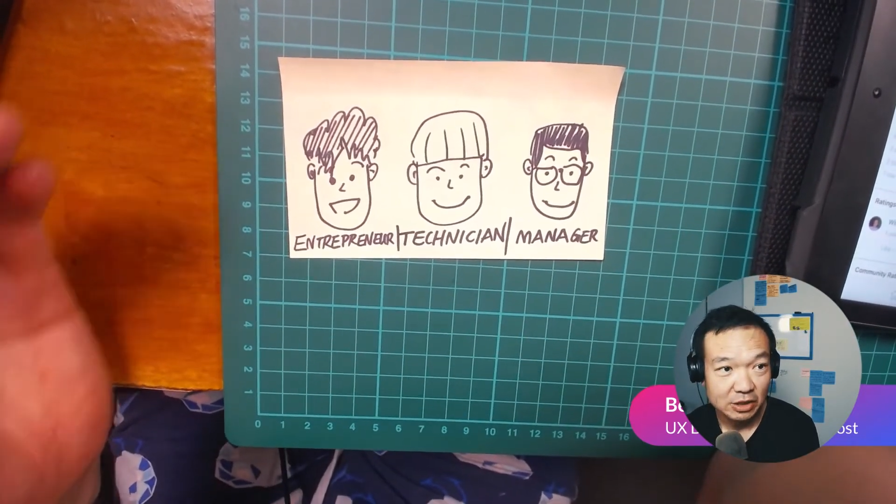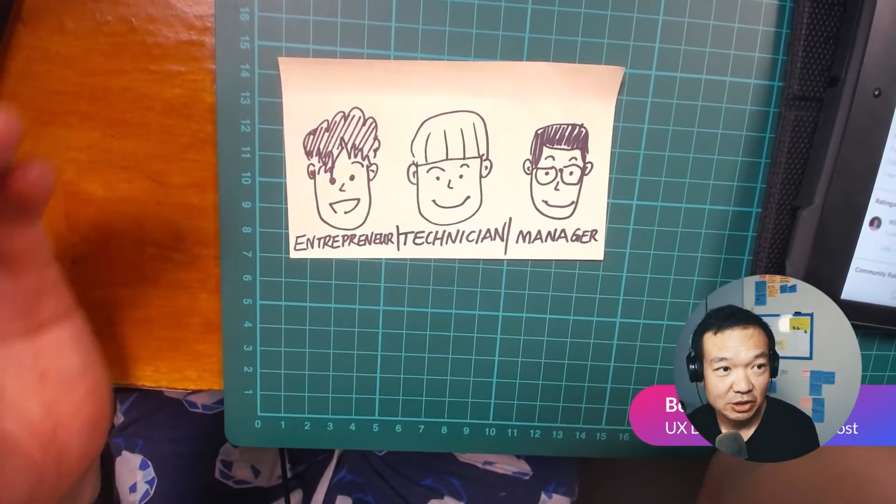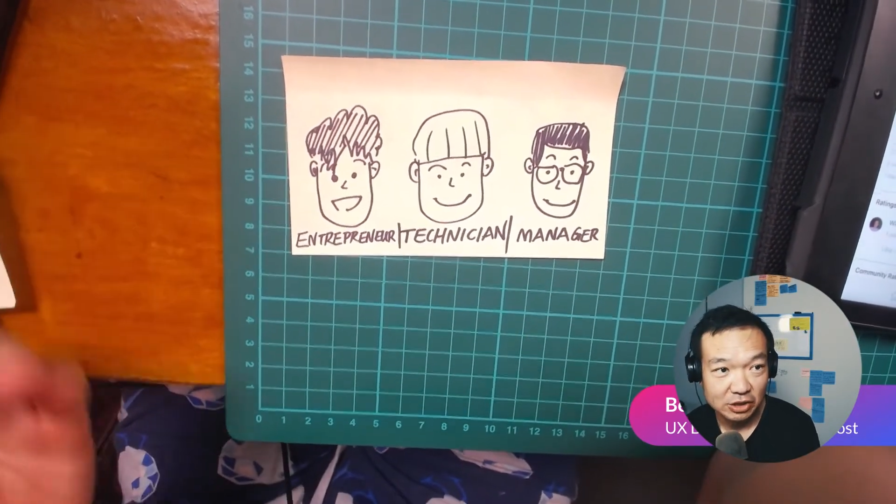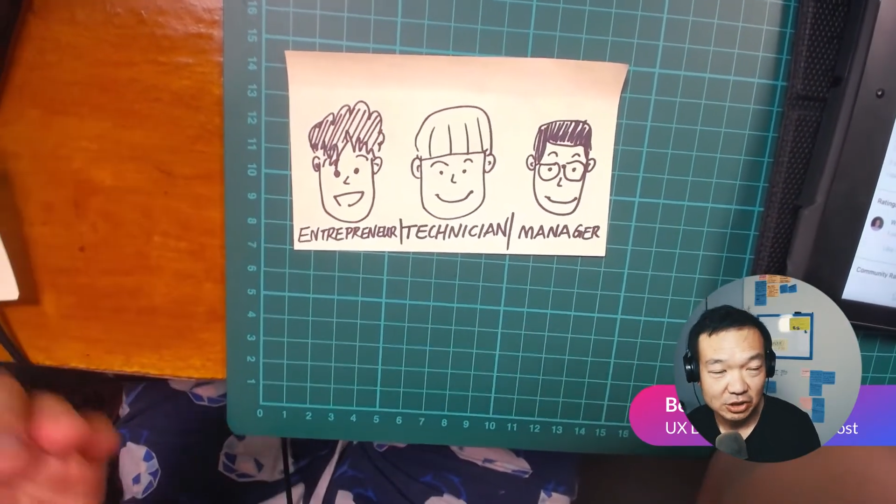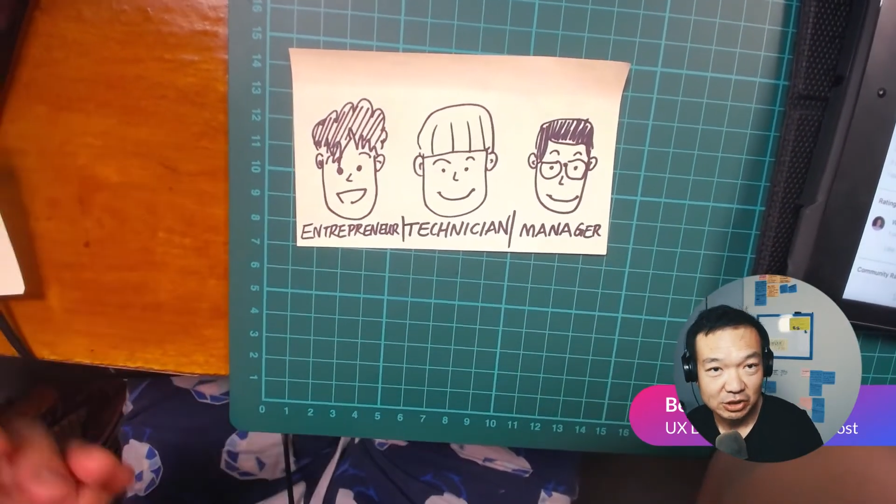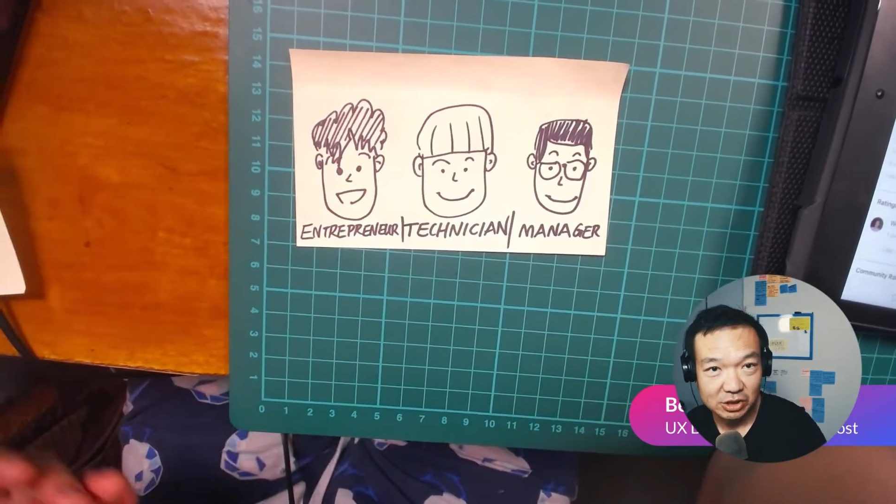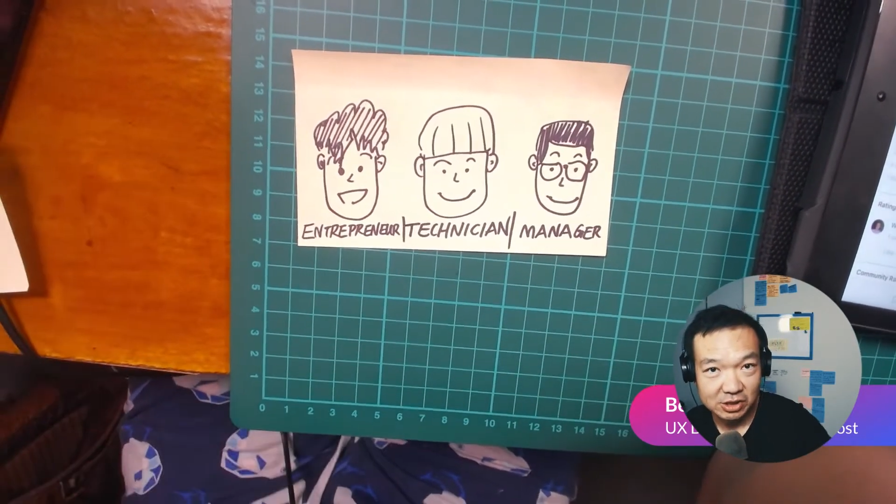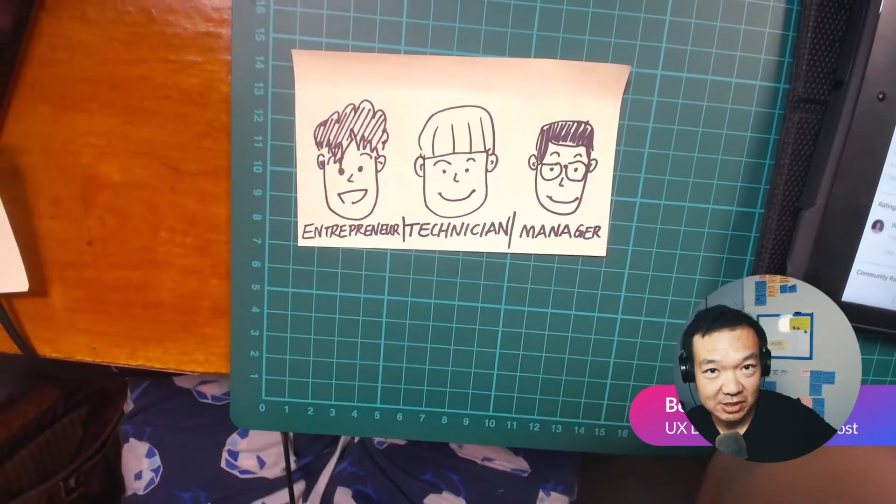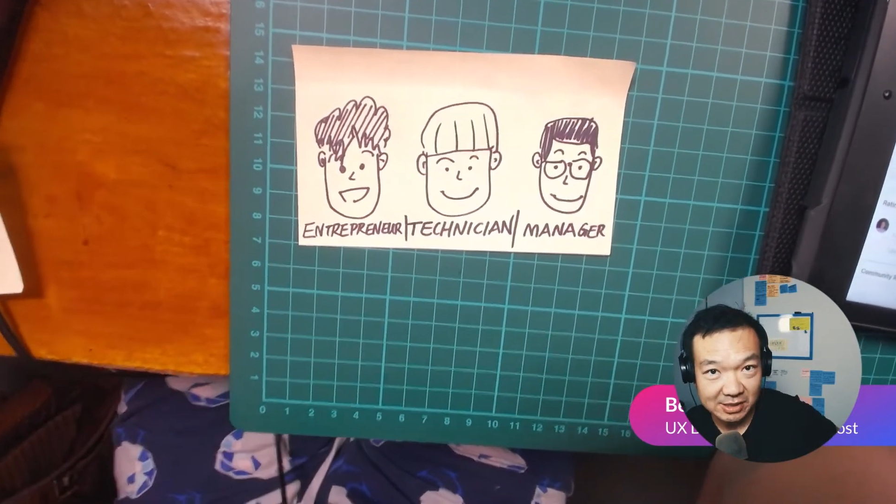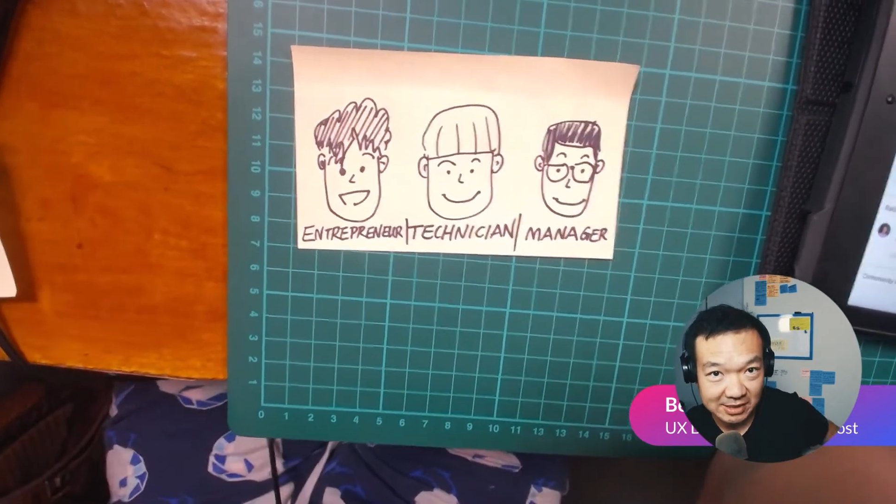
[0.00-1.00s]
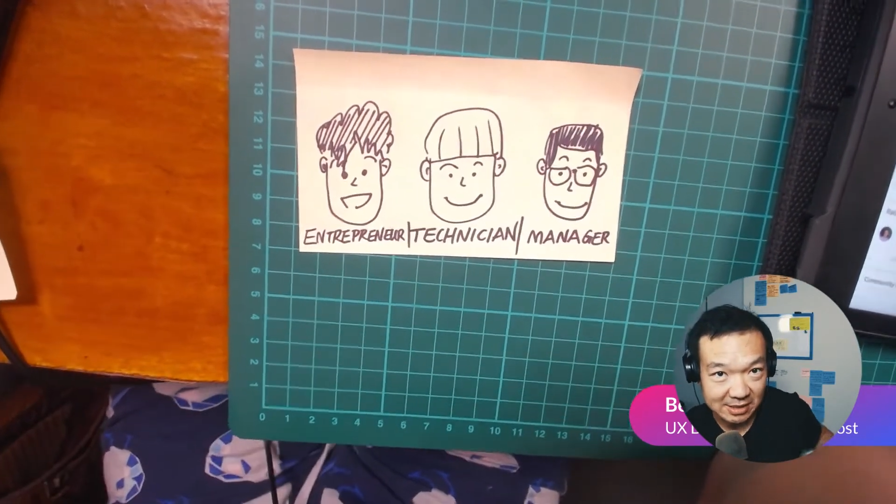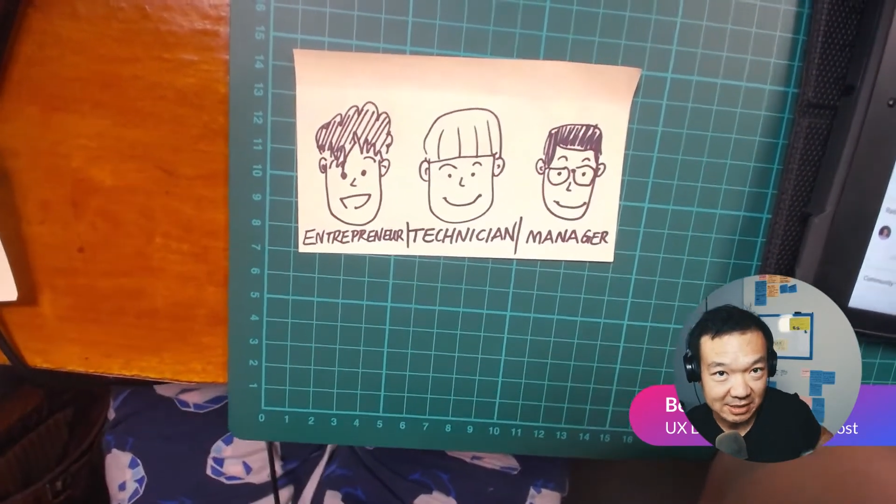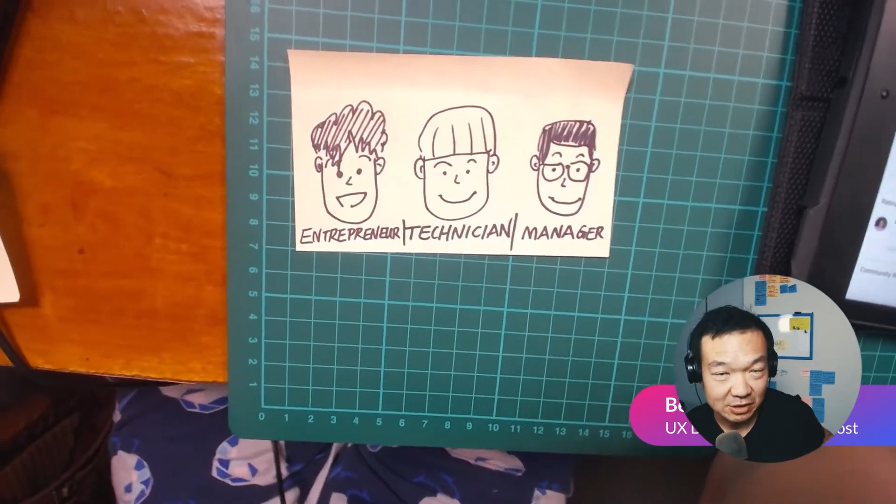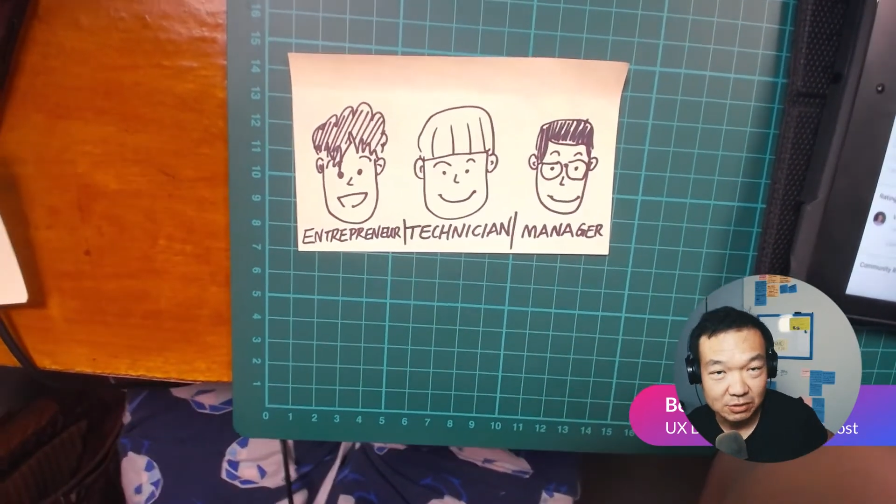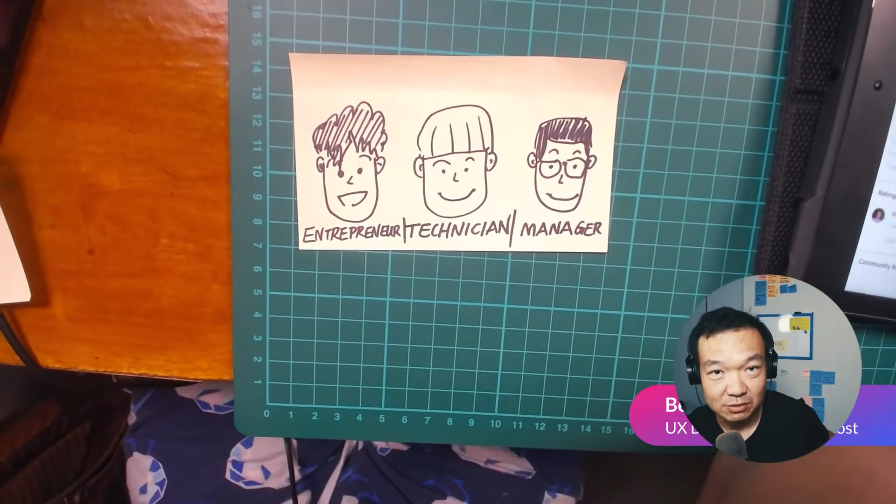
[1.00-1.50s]
she just
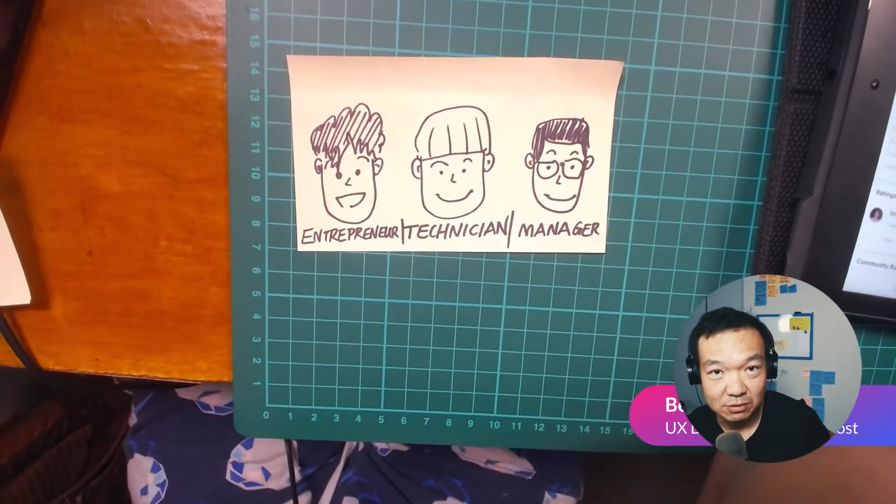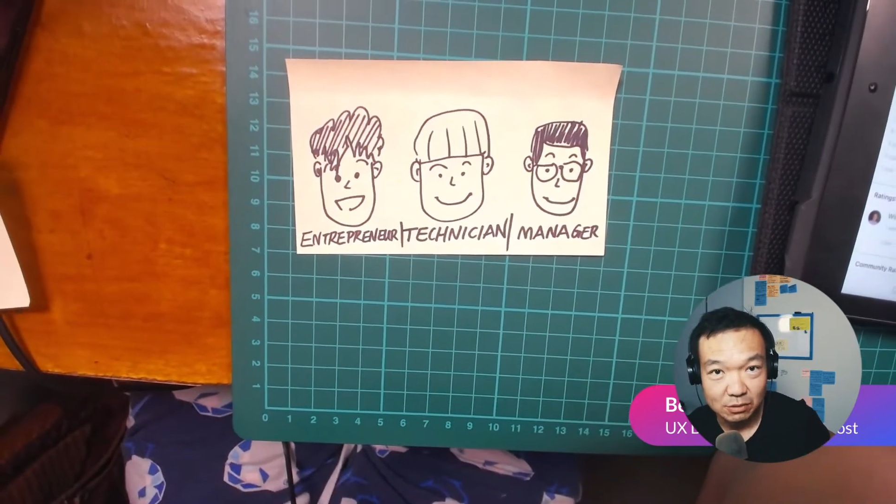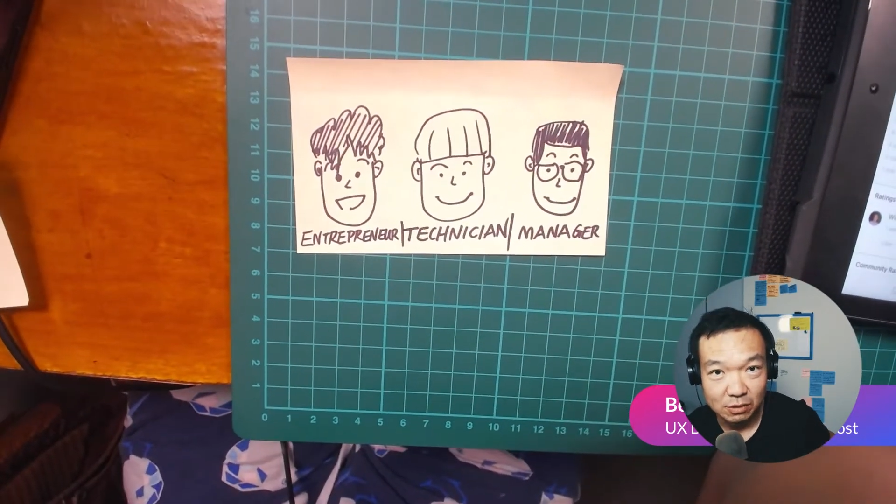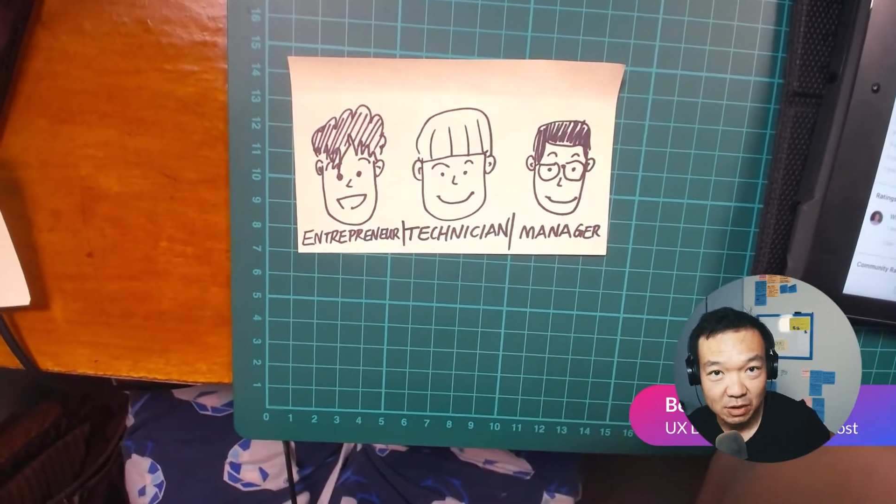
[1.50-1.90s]
listened to